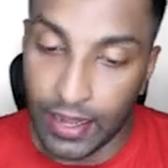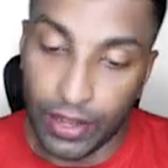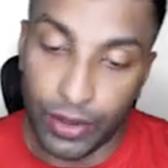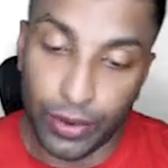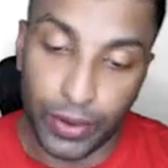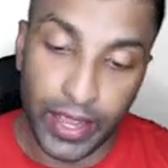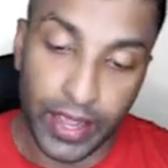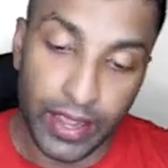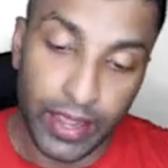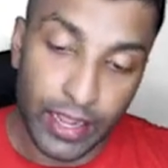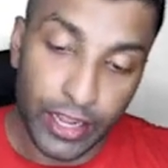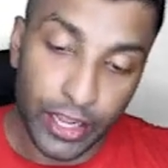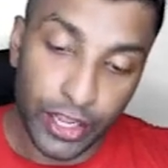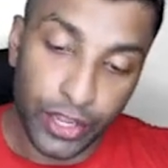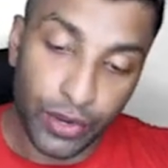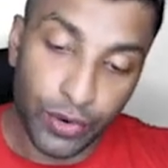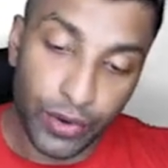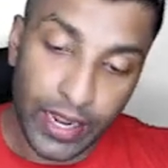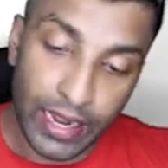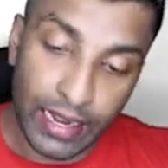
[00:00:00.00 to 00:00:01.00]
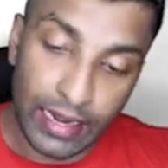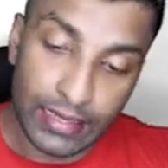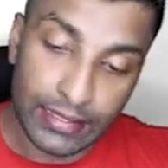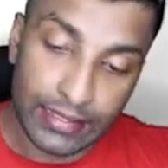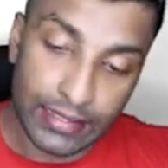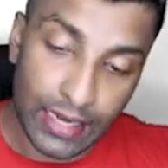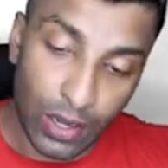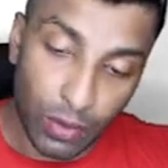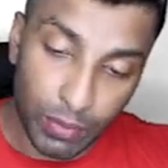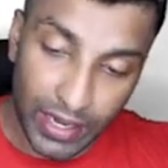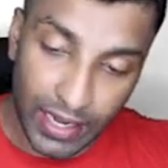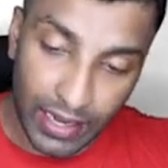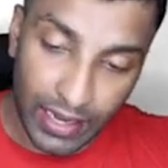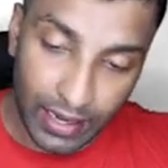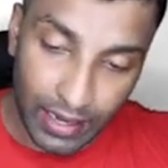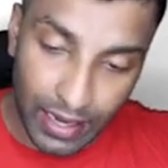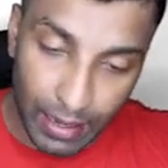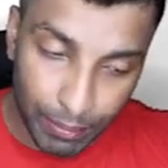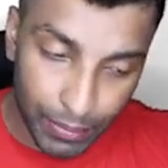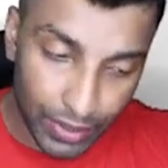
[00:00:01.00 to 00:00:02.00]
Okay, union list, how many
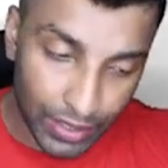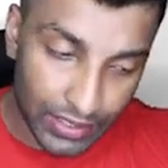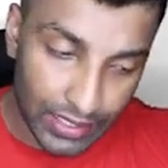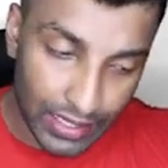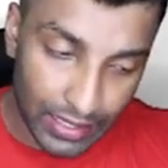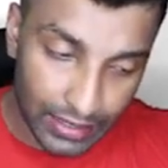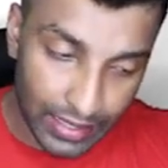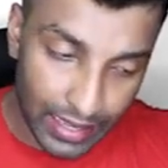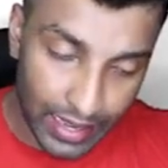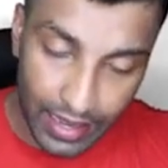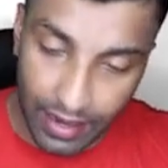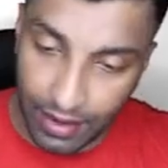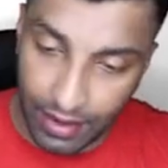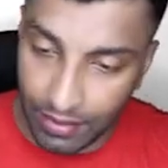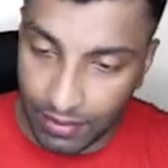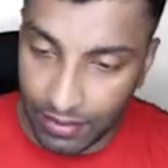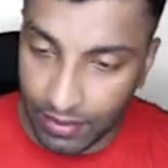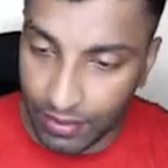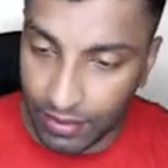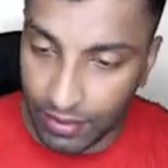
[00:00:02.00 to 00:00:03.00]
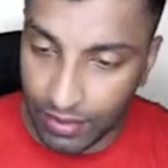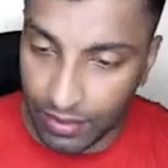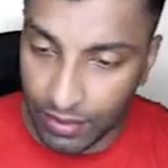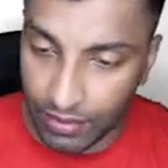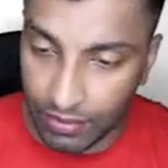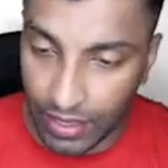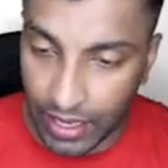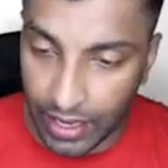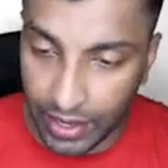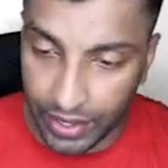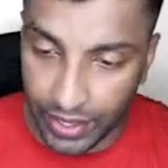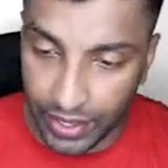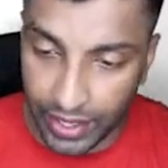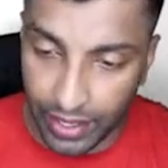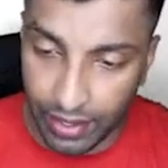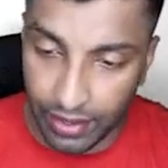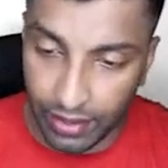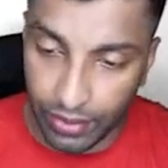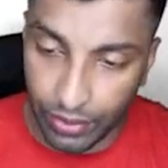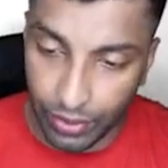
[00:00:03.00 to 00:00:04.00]
numbers are there?
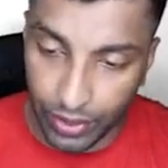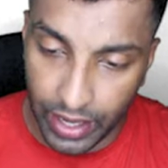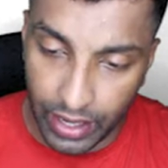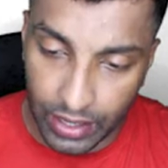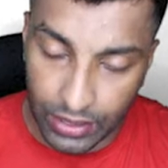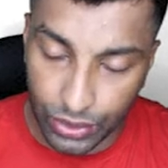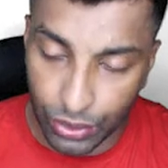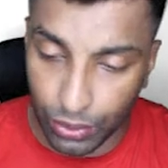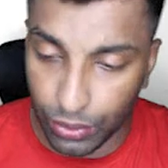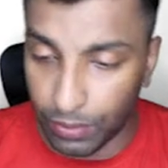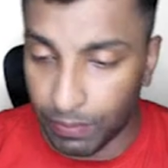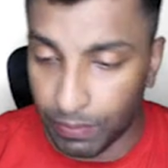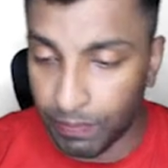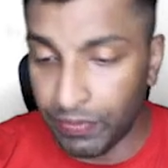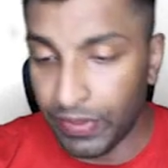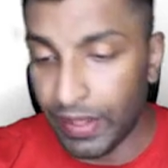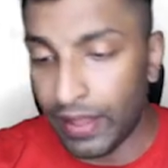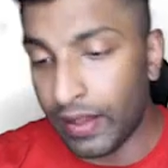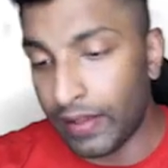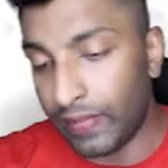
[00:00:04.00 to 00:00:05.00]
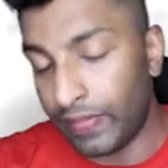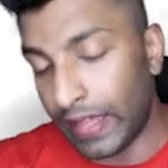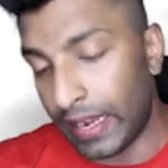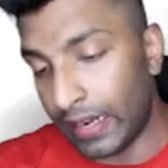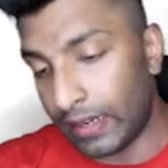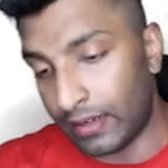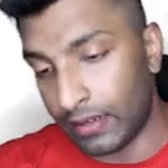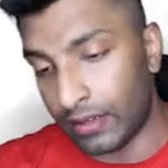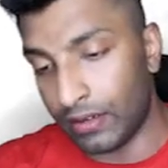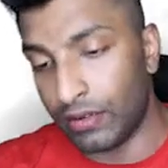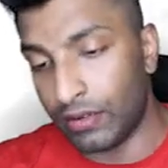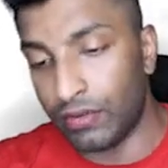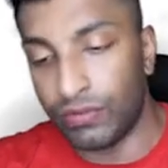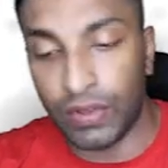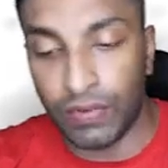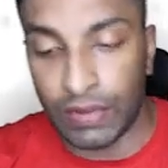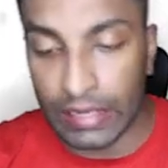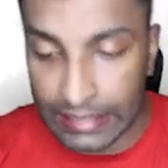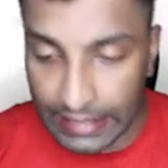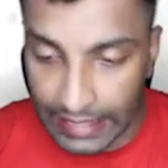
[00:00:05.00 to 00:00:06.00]
100. Okay, so that
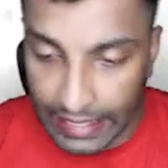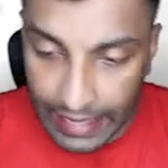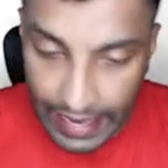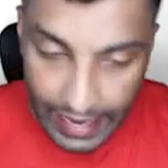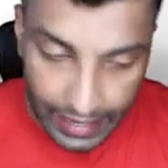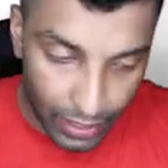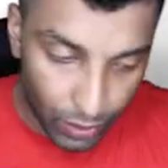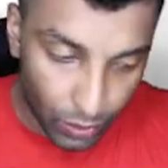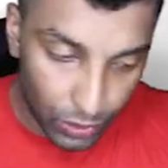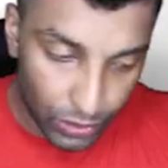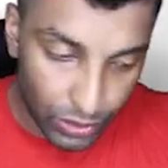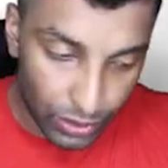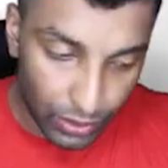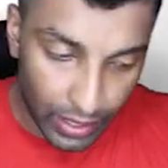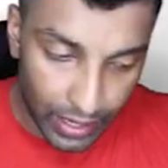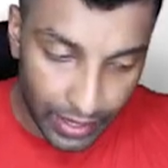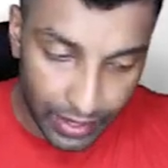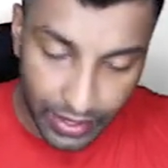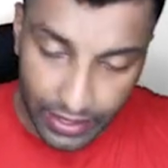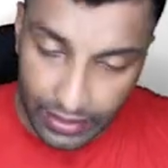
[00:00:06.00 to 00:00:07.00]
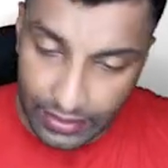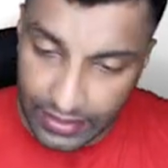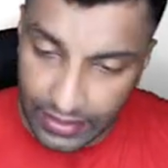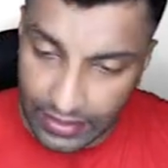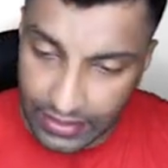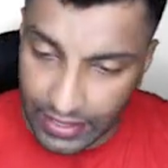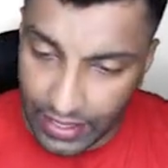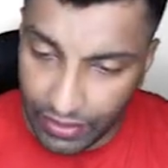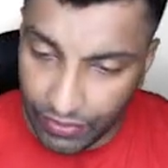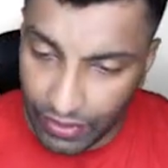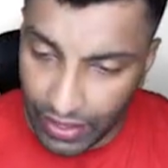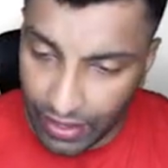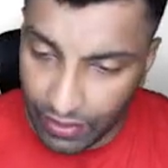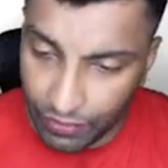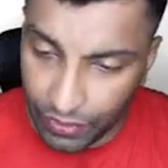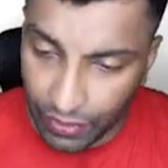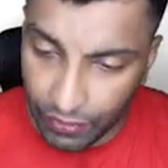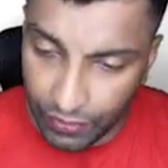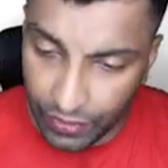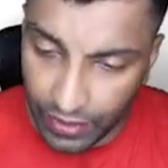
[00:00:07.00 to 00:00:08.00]
we will see later also. 161,
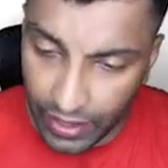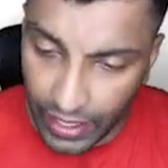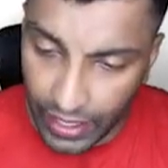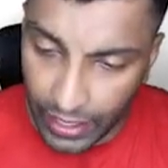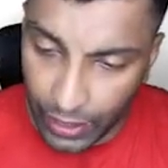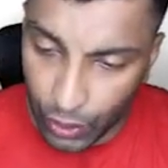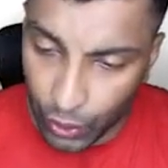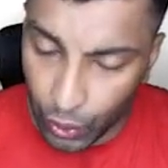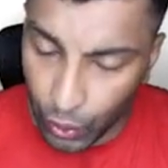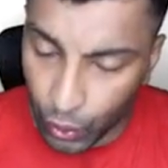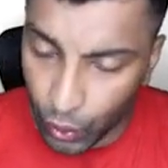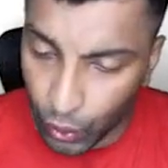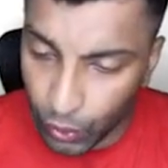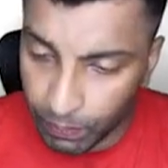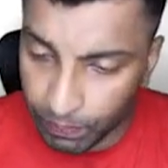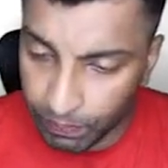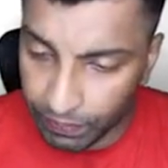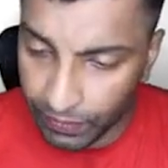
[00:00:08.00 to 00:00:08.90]
52.